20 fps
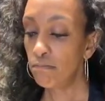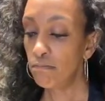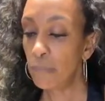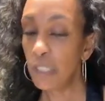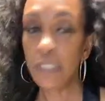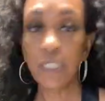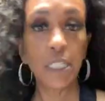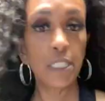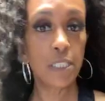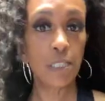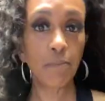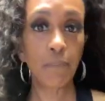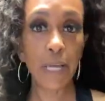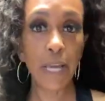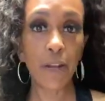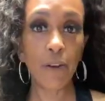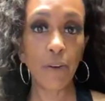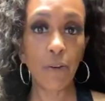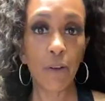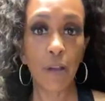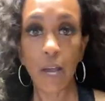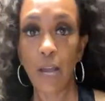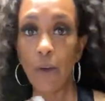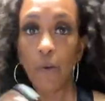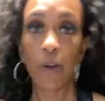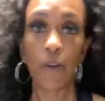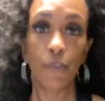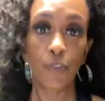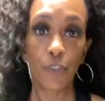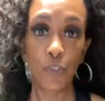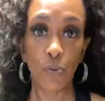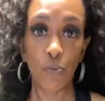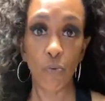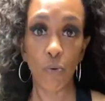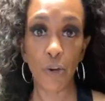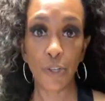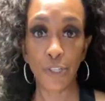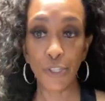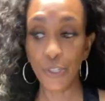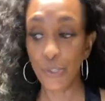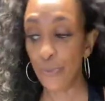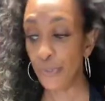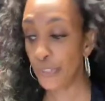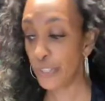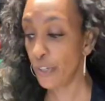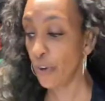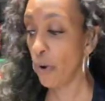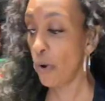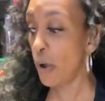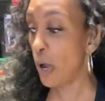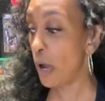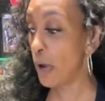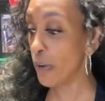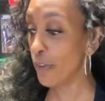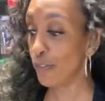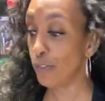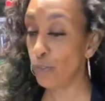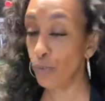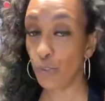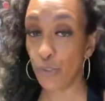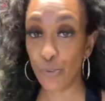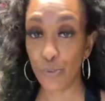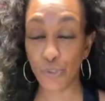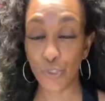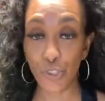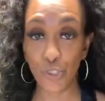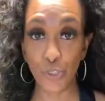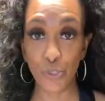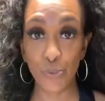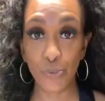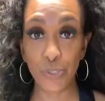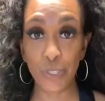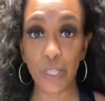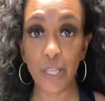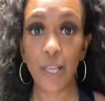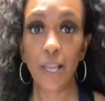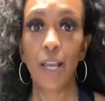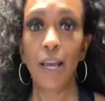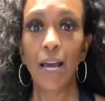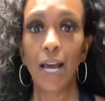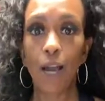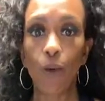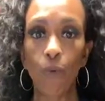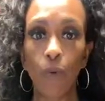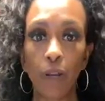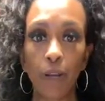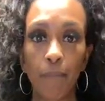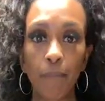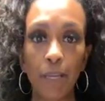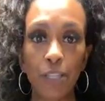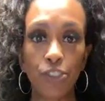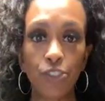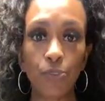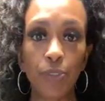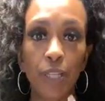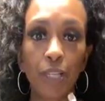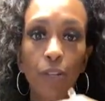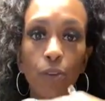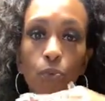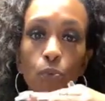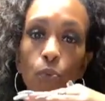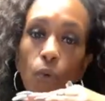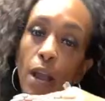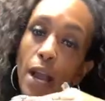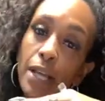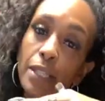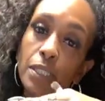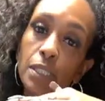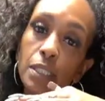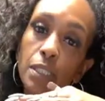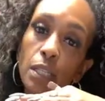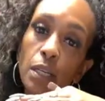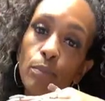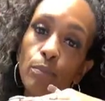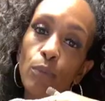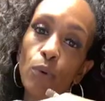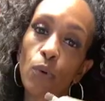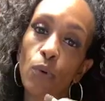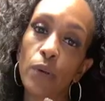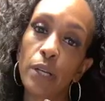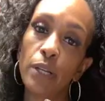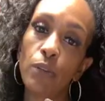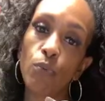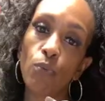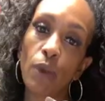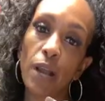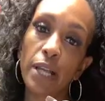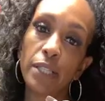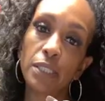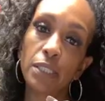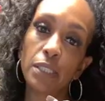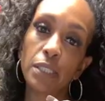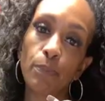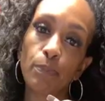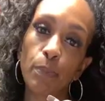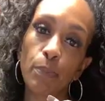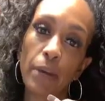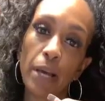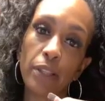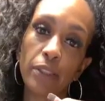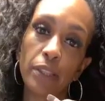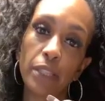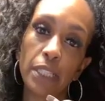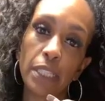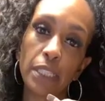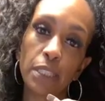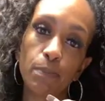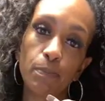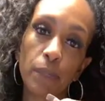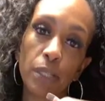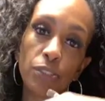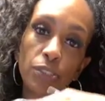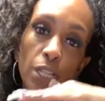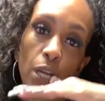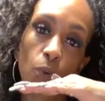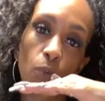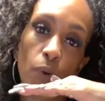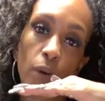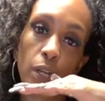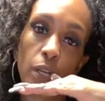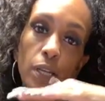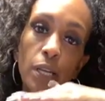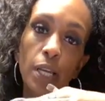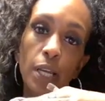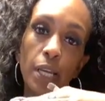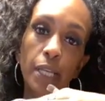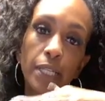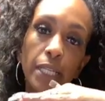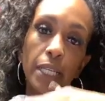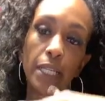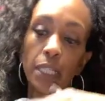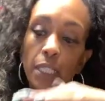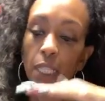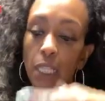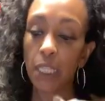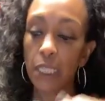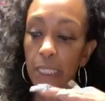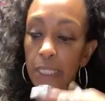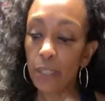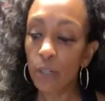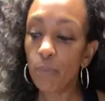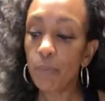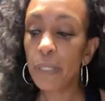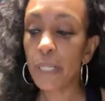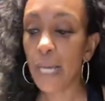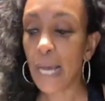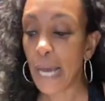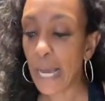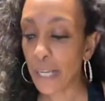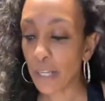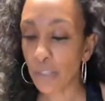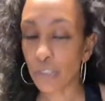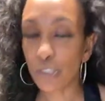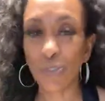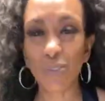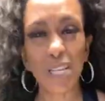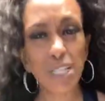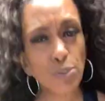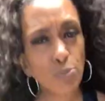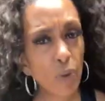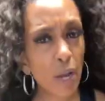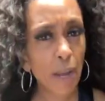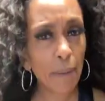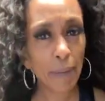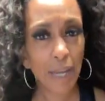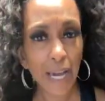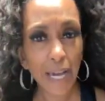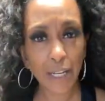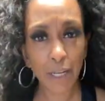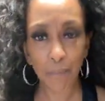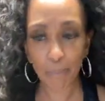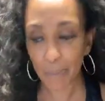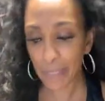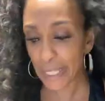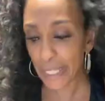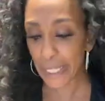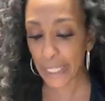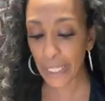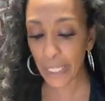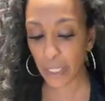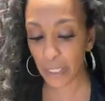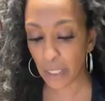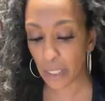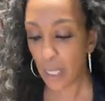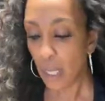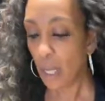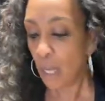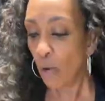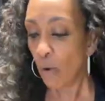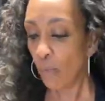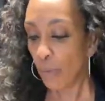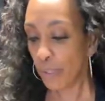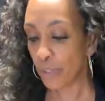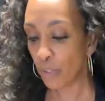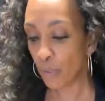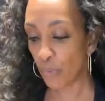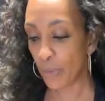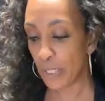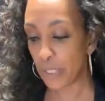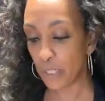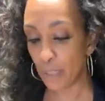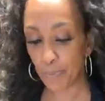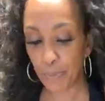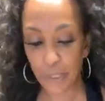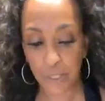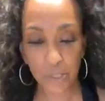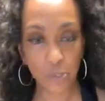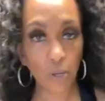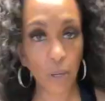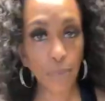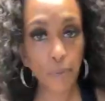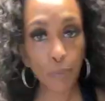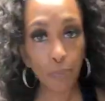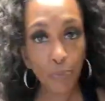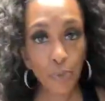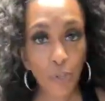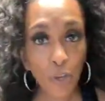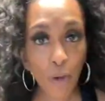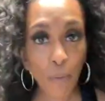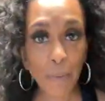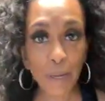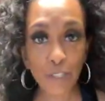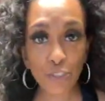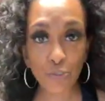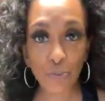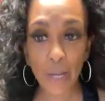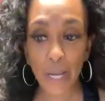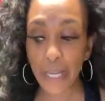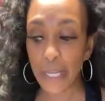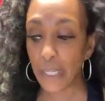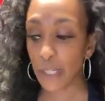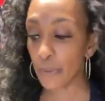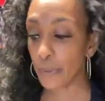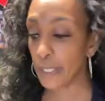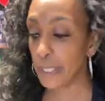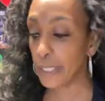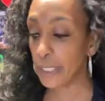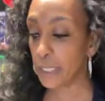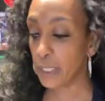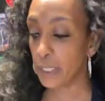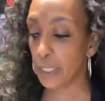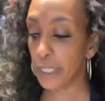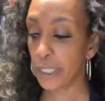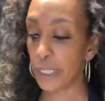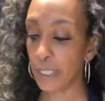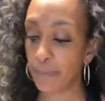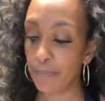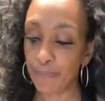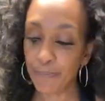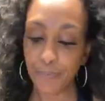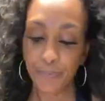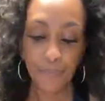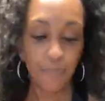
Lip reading: it doesn't matter however you want to use it or however you choose to use it. I want to make sure that it rises up more. It rises up about this much. I want to get it a little bit higher. So that's why I'm kind of playing with the recipe. So I'm going to put all my dry ingredients in.